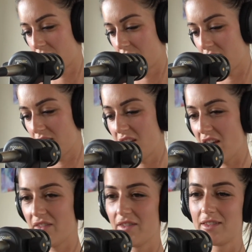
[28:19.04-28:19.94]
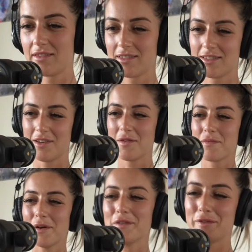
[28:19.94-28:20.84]
Yeah. Oh,
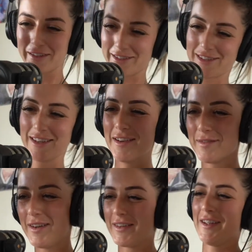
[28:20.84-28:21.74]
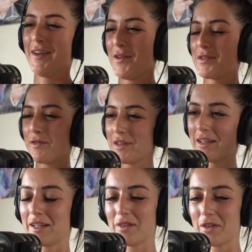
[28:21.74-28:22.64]
perfect. Fuck yeah, and I'll definitely
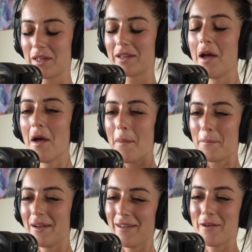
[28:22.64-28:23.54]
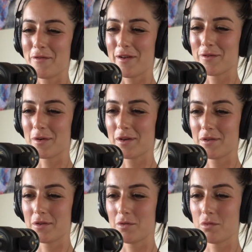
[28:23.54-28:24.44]
link everything below for everyone
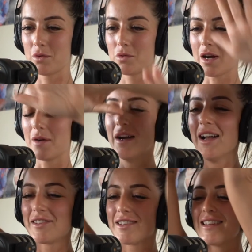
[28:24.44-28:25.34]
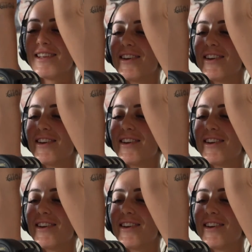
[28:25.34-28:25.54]
who will come to see you.